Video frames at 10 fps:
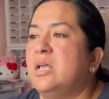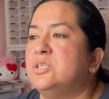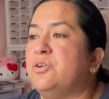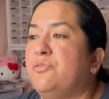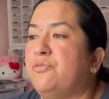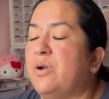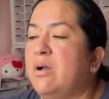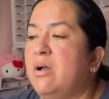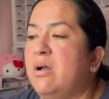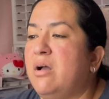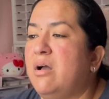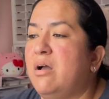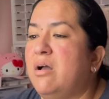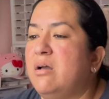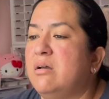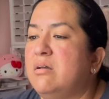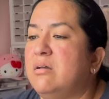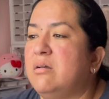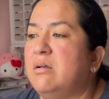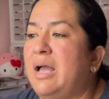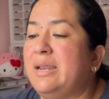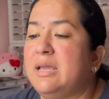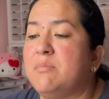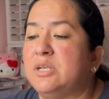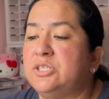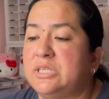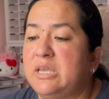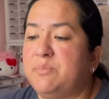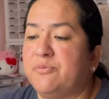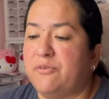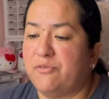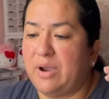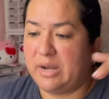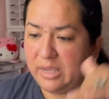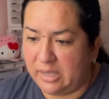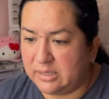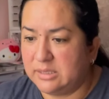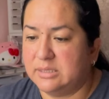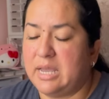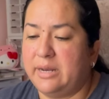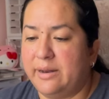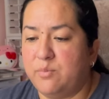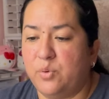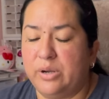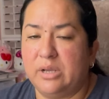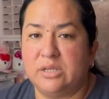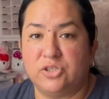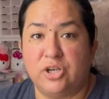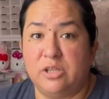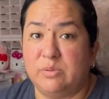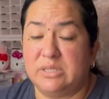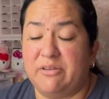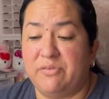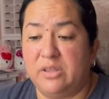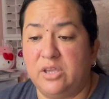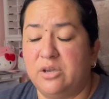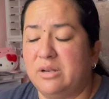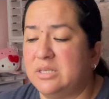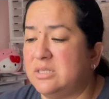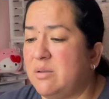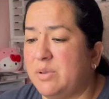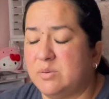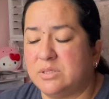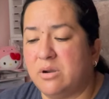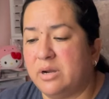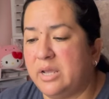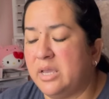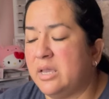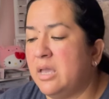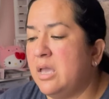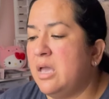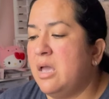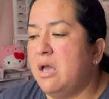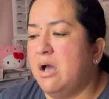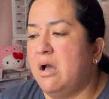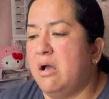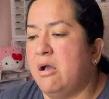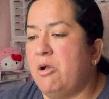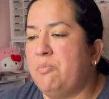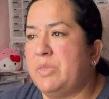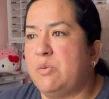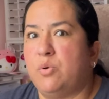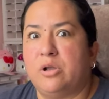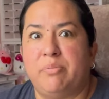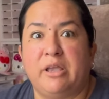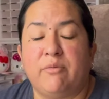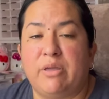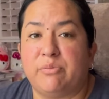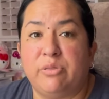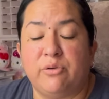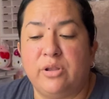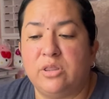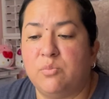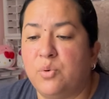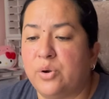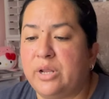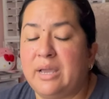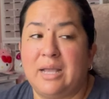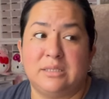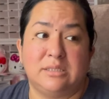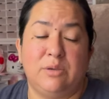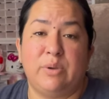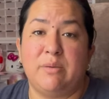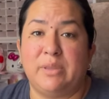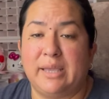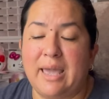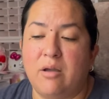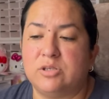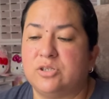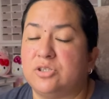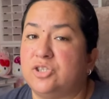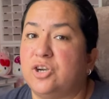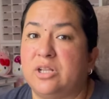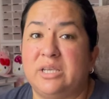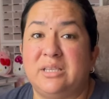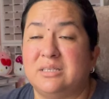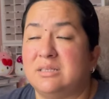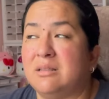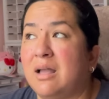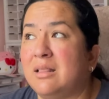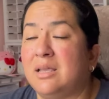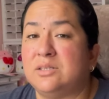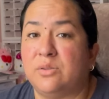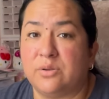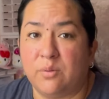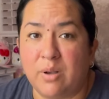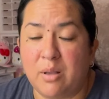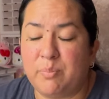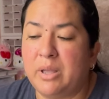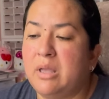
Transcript: So I didn't get much sleep from Friday until Saturday morning because Charlie was not feeling good. His stomach was hurting. He woke up like around 3:30 in the morning. Had to sit with him on the couch because Charlie does not like to throw up.